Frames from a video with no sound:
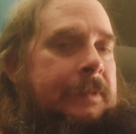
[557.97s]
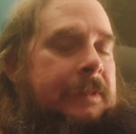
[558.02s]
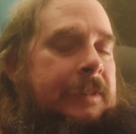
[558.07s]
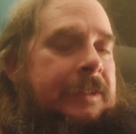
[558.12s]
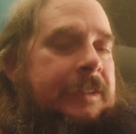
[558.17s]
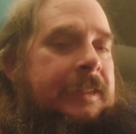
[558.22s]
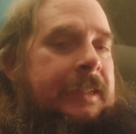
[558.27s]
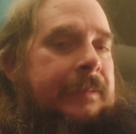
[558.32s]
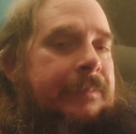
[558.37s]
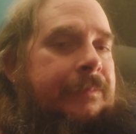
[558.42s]

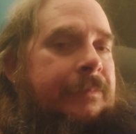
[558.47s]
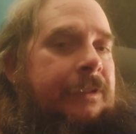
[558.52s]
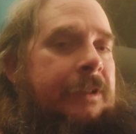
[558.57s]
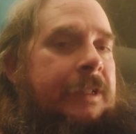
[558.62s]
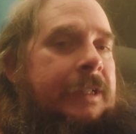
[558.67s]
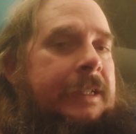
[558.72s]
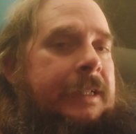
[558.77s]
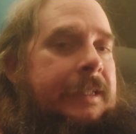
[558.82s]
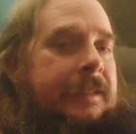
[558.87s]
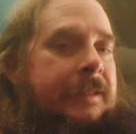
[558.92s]
step
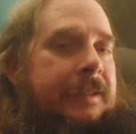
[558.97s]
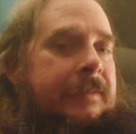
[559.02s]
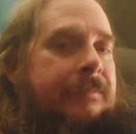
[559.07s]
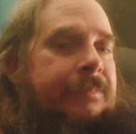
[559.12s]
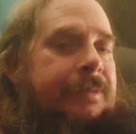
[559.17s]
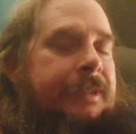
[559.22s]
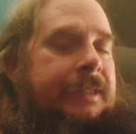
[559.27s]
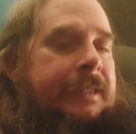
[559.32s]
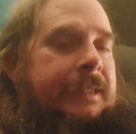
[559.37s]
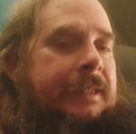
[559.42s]
1 is
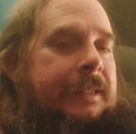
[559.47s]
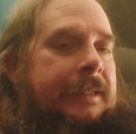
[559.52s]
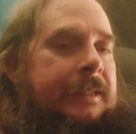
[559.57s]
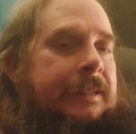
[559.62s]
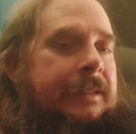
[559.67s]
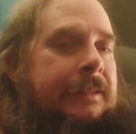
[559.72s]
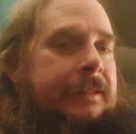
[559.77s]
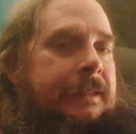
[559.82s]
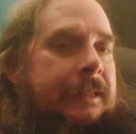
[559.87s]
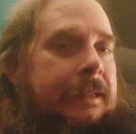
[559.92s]
completed,
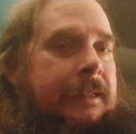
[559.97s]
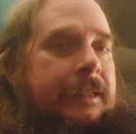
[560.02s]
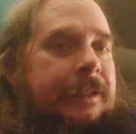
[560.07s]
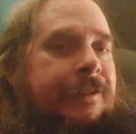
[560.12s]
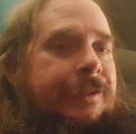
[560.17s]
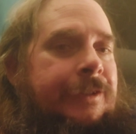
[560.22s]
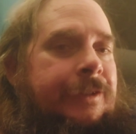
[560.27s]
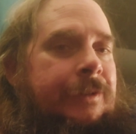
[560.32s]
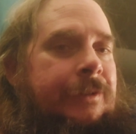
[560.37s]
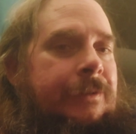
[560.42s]
the
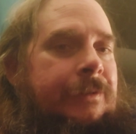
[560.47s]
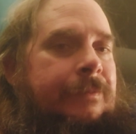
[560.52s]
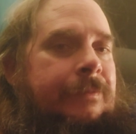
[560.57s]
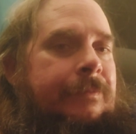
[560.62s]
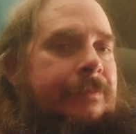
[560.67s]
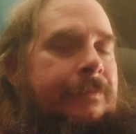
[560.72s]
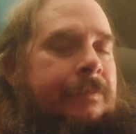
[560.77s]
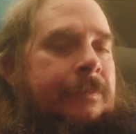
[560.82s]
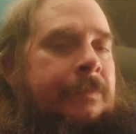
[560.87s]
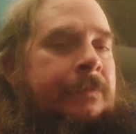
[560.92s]
initial
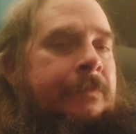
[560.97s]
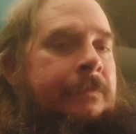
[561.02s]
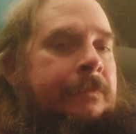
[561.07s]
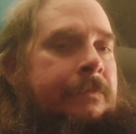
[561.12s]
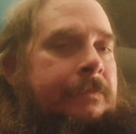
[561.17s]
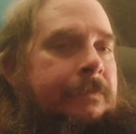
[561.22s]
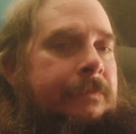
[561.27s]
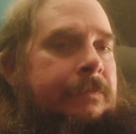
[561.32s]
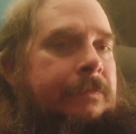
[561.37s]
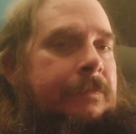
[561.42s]

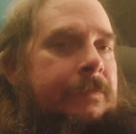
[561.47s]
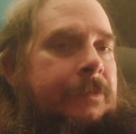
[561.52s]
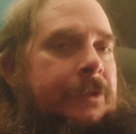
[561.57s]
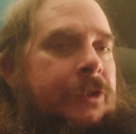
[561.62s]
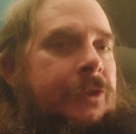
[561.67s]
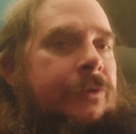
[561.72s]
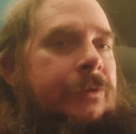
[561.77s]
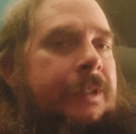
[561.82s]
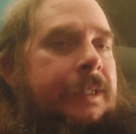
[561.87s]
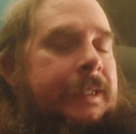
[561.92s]

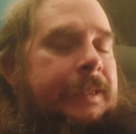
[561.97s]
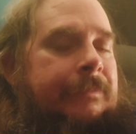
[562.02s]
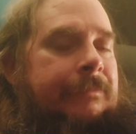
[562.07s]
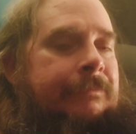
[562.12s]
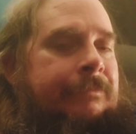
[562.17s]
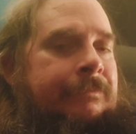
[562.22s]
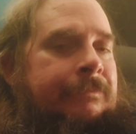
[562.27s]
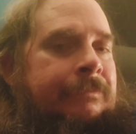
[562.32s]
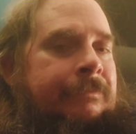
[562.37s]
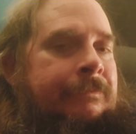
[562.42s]
doing it.
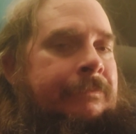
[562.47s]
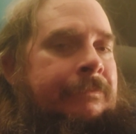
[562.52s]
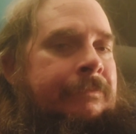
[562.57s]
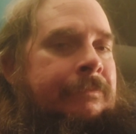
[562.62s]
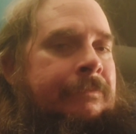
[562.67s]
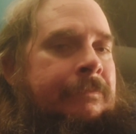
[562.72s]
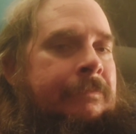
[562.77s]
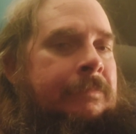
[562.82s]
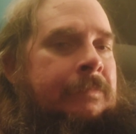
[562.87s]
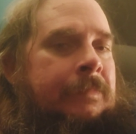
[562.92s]

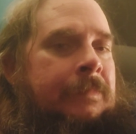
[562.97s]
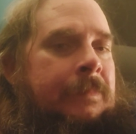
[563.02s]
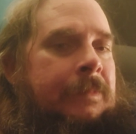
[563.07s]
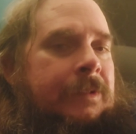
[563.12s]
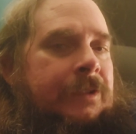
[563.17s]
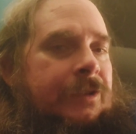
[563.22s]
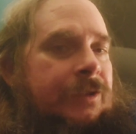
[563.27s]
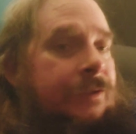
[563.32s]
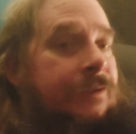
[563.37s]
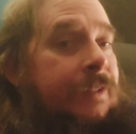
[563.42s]

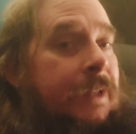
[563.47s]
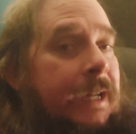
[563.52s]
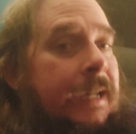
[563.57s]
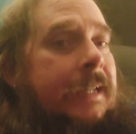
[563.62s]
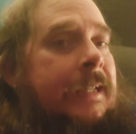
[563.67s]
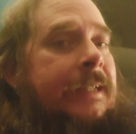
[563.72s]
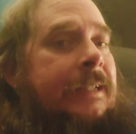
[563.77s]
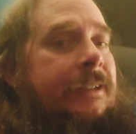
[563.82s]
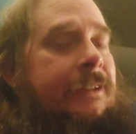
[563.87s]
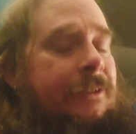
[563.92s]
So if I
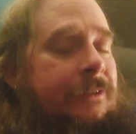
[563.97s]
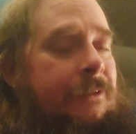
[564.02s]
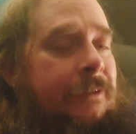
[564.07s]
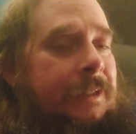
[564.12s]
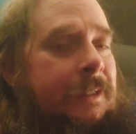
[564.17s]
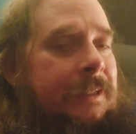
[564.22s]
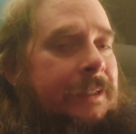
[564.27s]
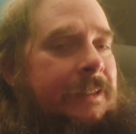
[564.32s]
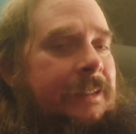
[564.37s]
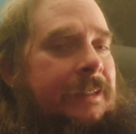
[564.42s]
can do
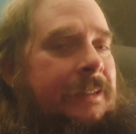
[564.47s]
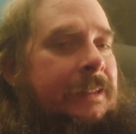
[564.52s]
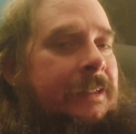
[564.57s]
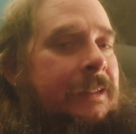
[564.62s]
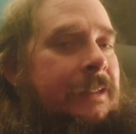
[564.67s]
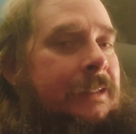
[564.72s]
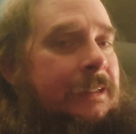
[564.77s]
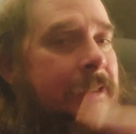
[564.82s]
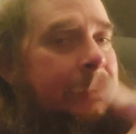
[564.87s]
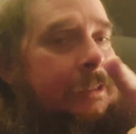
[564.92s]
it,
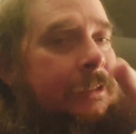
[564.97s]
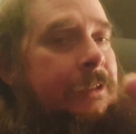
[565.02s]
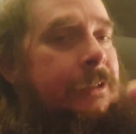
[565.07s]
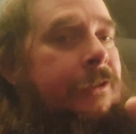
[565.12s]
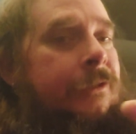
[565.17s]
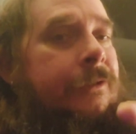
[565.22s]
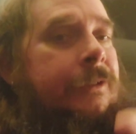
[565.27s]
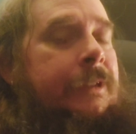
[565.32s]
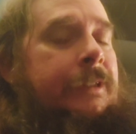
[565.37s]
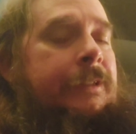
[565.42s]

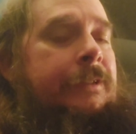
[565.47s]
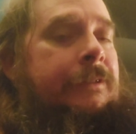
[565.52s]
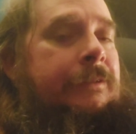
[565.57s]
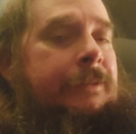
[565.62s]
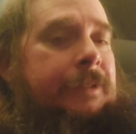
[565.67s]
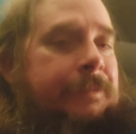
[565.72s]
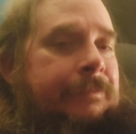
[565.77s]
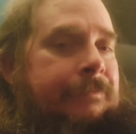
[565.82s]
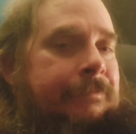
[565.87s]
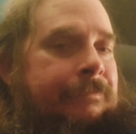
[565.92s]
you can
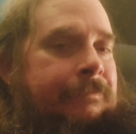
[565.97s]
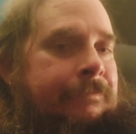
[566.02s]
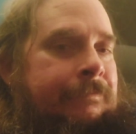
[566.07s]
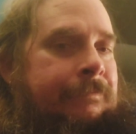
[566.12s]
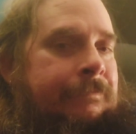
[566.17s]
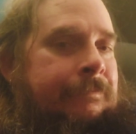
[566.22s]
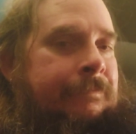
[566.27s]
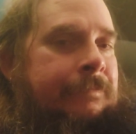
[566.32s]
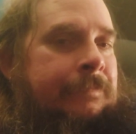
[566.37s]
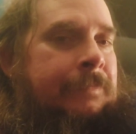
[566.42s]
do it.
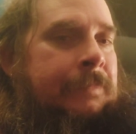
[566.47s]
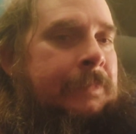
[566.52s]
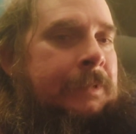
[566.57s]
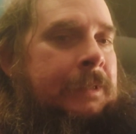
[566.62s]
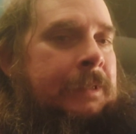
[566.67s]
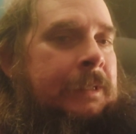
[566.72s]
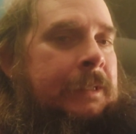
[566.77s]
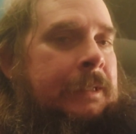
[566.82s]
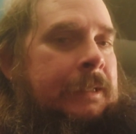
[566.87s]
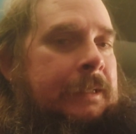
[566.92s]

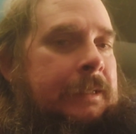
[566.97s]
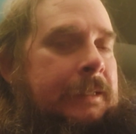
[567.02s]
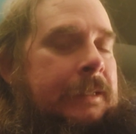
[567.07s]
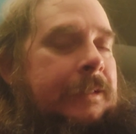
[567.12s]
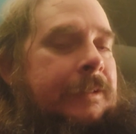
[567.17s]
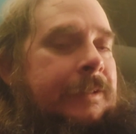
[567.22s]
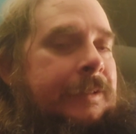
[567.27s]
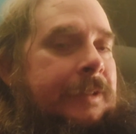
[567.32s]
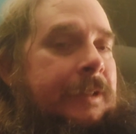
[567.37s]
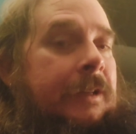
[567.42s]

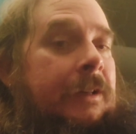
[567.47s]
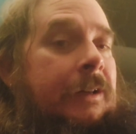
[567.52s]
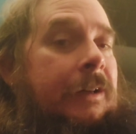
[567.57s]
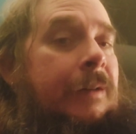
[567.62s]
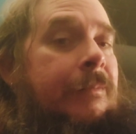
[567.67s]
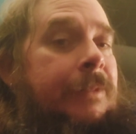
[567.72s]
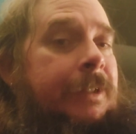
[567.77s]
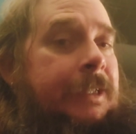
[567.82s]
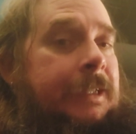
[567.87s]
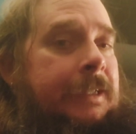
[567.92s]
This is how
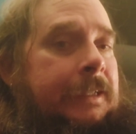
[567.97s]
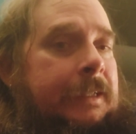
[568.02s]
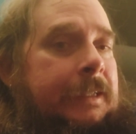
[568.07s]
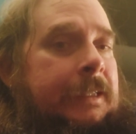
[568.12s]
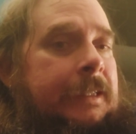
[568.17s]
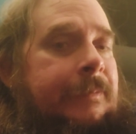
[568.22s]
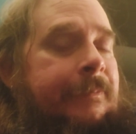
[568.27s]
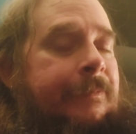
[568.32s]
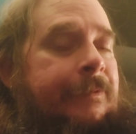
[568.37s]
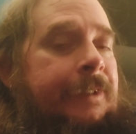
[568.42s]
I'm going to
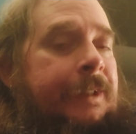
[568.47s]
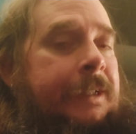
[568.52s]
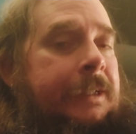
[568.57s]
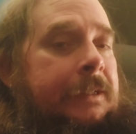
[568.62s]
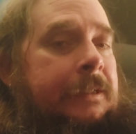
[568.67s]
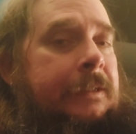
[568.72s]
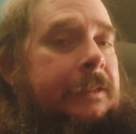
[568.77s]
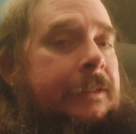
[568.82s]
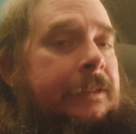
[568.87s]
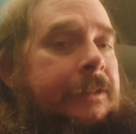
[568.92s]
keep
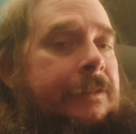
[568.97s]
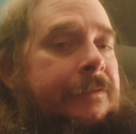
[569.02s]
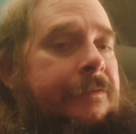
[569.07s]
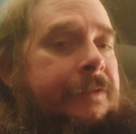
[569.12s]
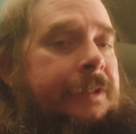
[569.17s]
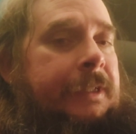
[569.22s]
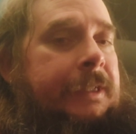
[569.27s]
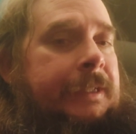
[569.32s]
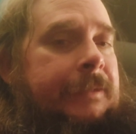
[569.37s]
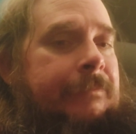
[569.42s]
fighting a good
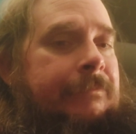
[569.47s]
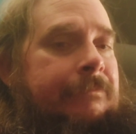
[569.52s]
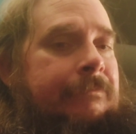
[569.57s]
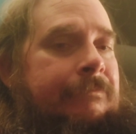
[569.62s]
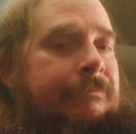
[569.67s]
fight.